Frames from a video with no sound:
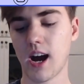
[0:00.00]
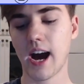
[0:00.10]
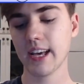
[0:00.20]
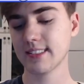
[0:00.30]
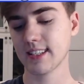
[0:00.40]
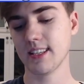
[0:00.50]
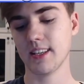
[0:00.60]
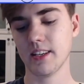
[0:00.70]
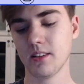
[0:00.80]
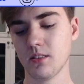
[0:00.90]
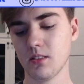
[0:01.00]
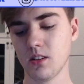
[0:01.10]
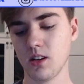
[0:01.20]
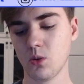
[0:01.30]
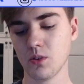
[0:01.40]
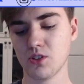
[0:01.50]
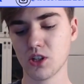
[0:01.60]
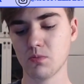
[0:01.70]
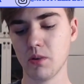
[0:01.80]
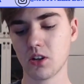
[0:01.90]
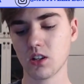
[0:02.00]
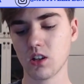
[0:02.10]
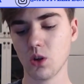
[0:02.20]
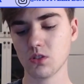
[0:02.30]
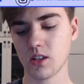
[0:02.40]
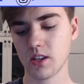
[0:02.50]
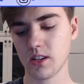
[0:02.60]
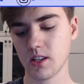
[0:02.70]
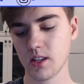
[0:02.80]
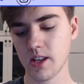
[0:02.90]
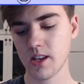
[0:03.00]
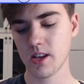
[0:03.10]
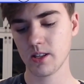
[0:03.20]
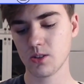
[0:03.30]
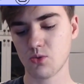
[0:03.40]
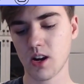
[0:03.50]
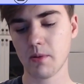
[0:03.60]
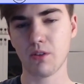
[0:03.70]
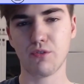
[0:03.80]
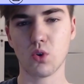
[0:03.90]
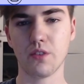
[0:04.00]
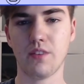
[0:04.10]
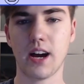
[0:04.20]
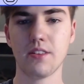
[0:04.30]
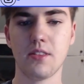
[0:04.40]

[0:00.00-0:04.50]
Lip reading: highest I can get with just barely closing it is right about 45, I